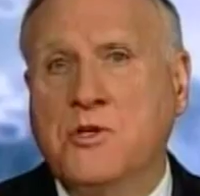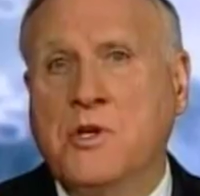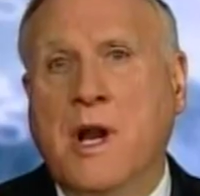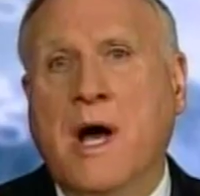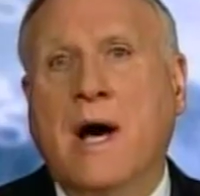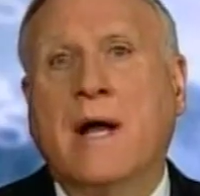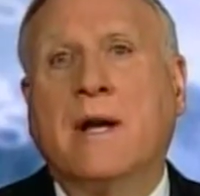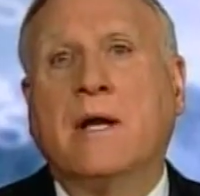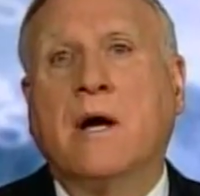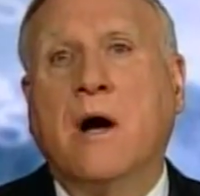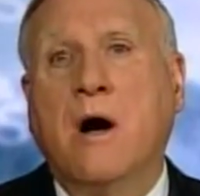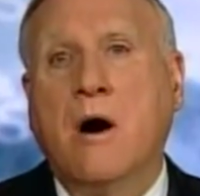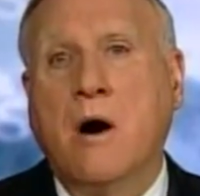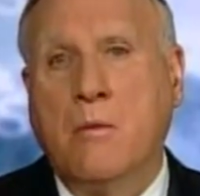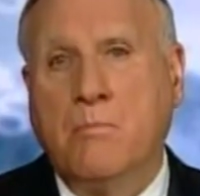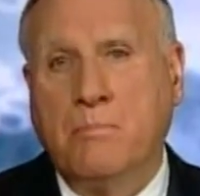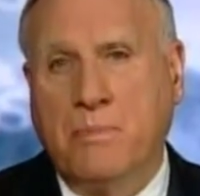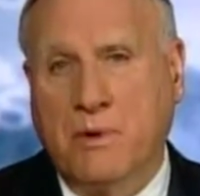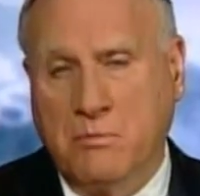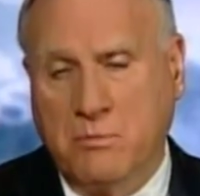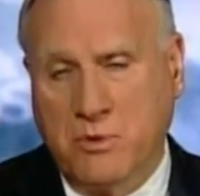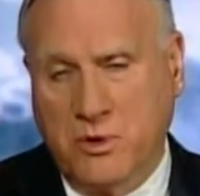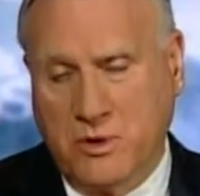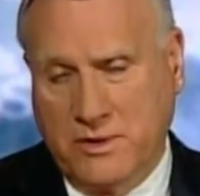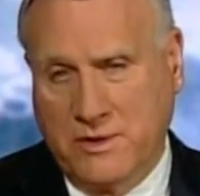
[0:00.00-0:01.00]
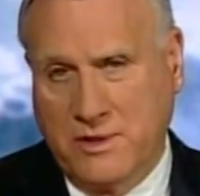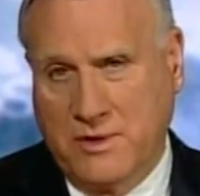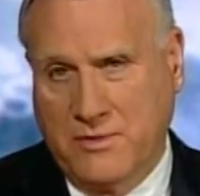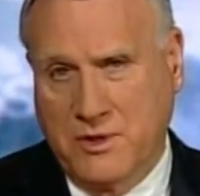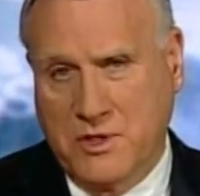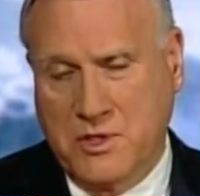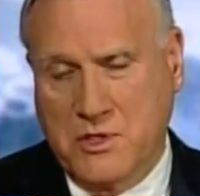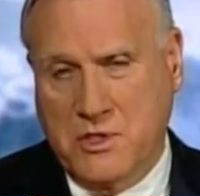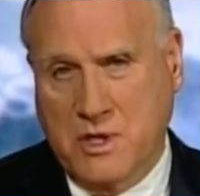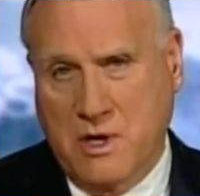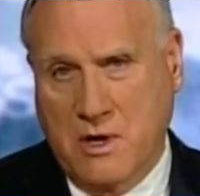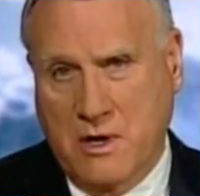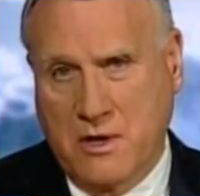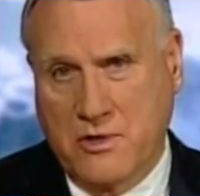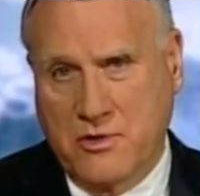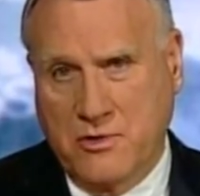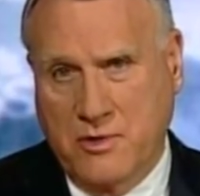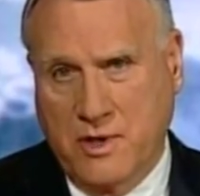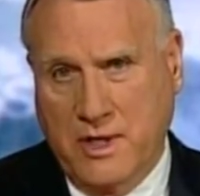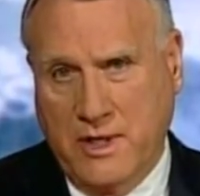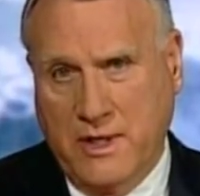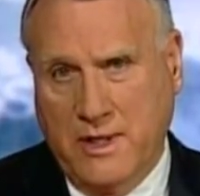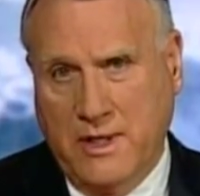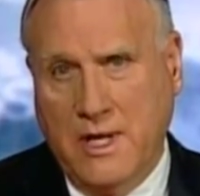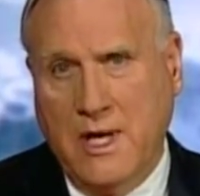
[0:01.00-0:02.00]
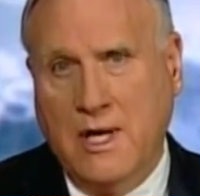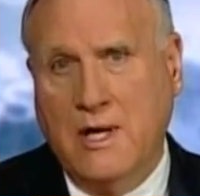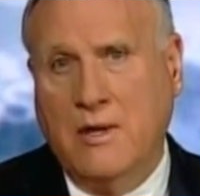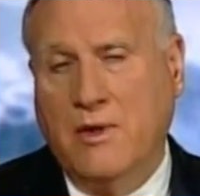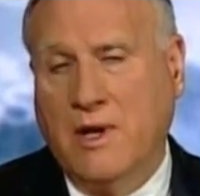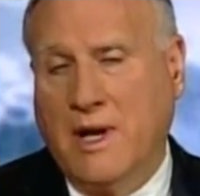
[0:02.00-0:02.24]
It's not comparable to this START treaty.